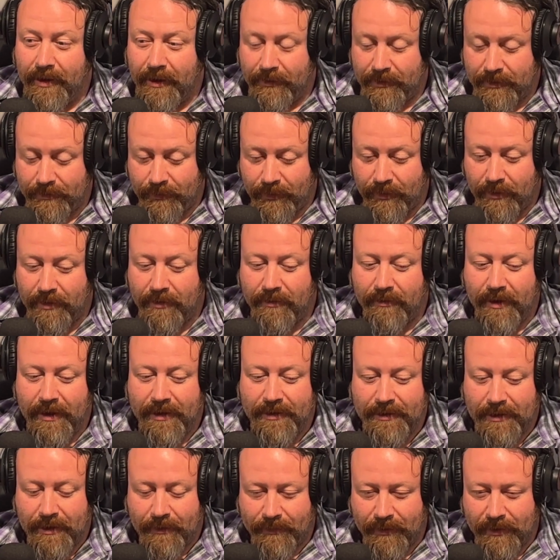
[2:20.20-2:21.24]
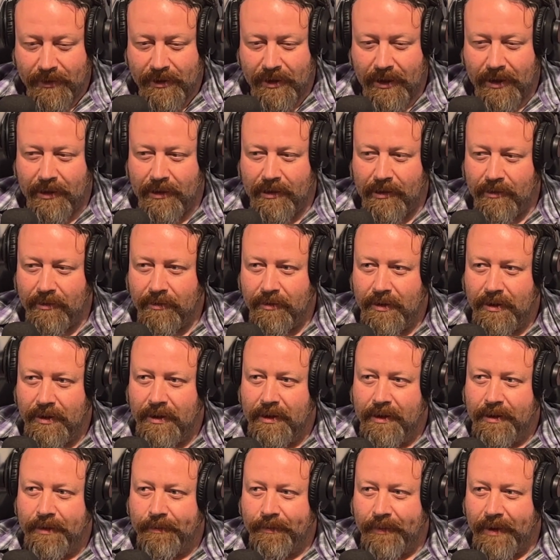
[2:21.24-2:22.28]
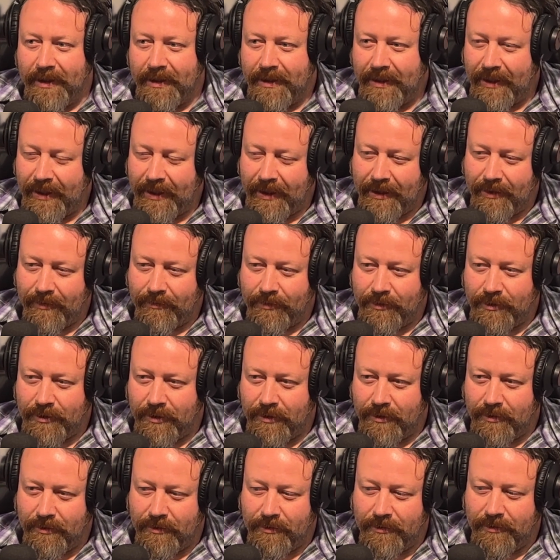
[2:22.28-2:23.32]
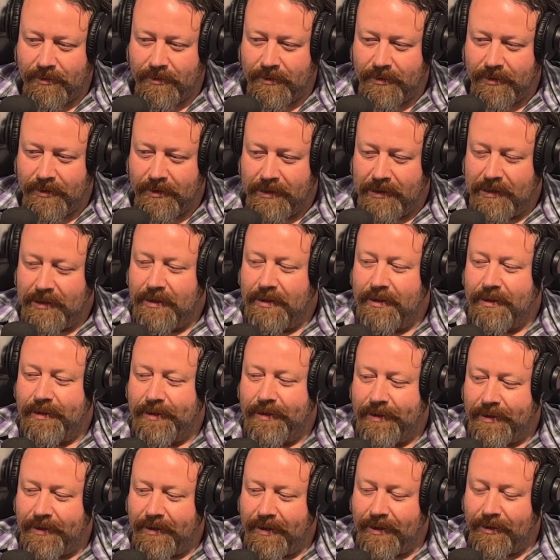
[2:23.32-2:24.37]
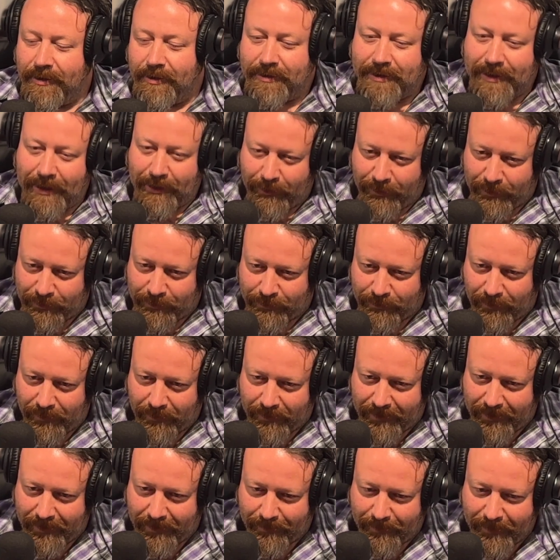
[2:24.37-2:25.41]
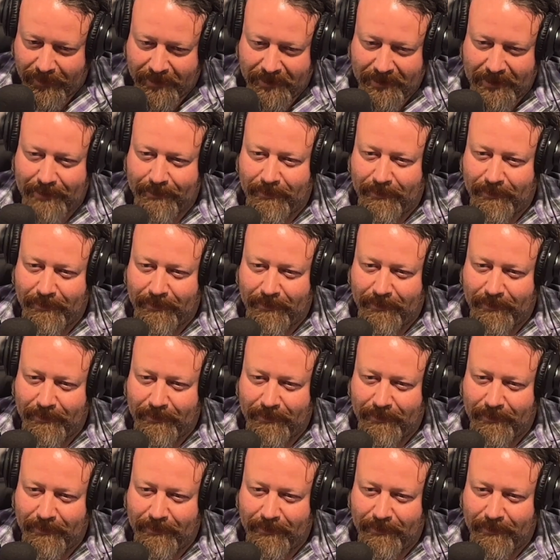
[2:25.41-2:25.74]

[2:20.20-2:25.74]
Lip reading: But I was born and raised up in Tahoe. My dad was an old entertainer extraordinaire by the